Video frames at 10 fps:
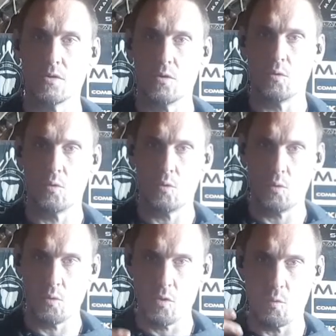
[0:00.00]

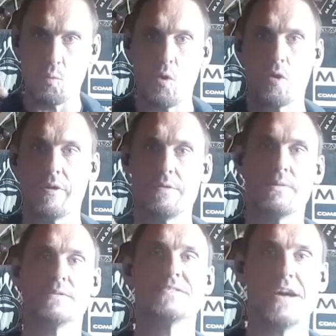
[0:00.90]
all the warrior
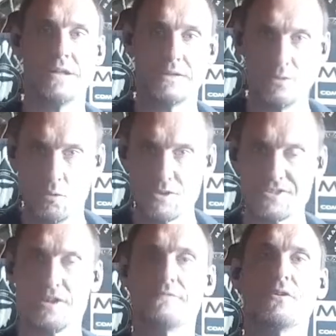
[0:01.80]
mentality, all the
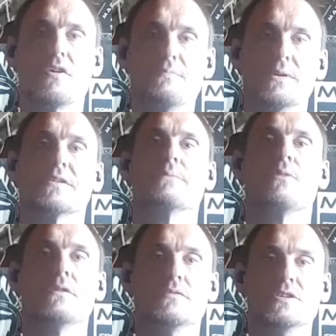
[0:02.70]
stuff that I've picked up
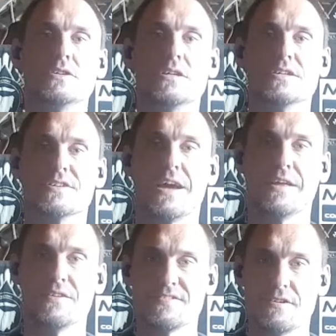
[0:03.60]
over the years,
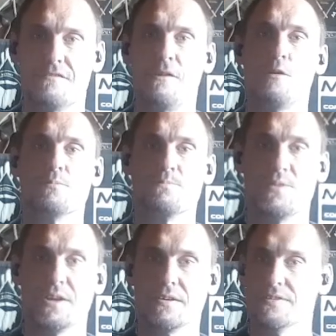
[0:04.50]
and the self-help
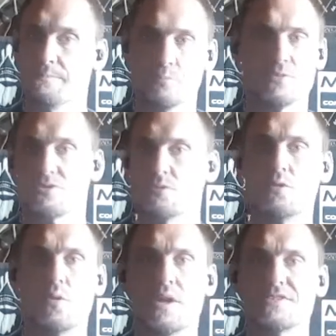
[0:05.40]
things, the books,
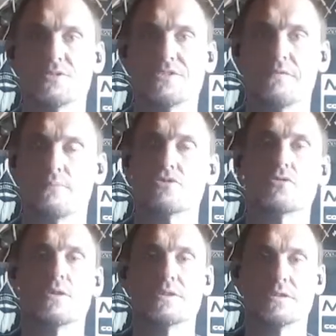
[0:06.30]
all that sort of stuff. I'm
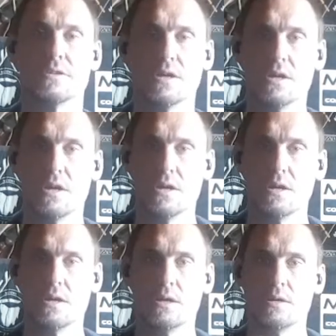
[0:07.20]
trying to
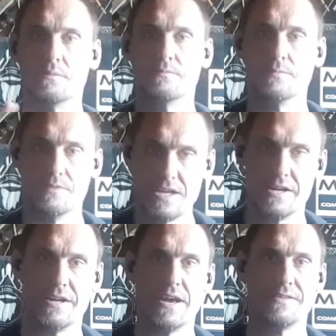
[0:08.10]
get
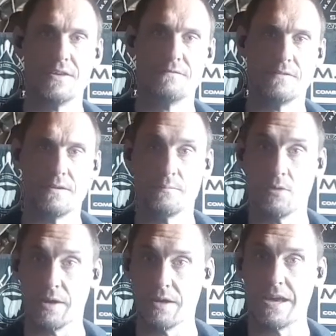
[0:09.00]
it out there for him,
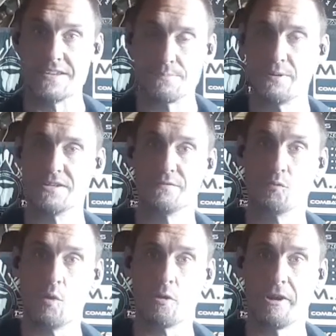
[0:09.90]
like, as a peaceful
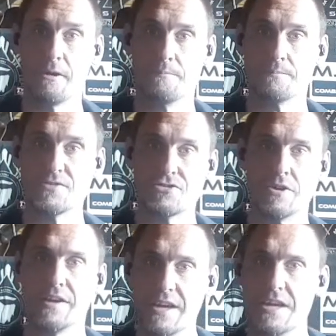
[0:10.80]
warrior, so
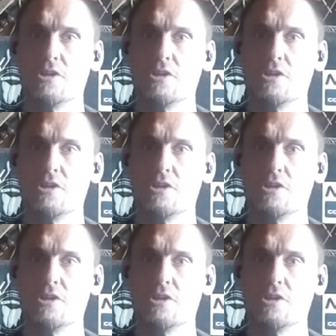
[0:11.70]
that he